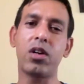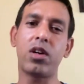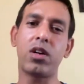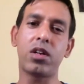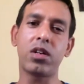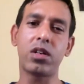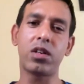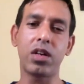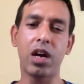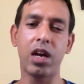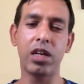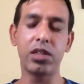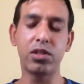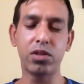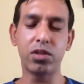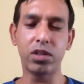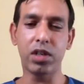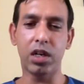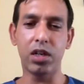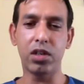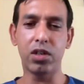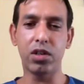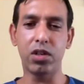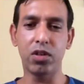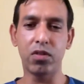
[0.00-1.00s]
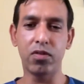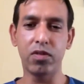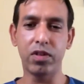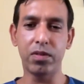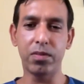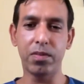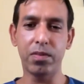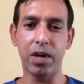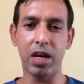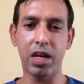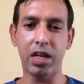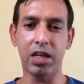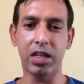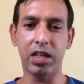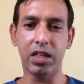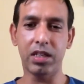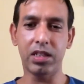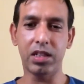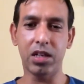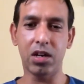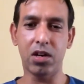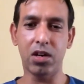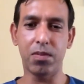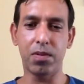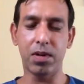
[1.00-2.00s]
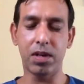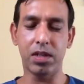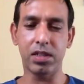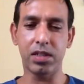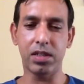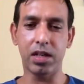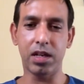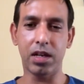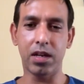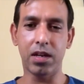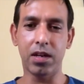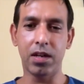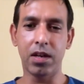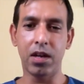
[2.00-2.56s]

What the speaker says: or I should continue with my Krishna Upasana?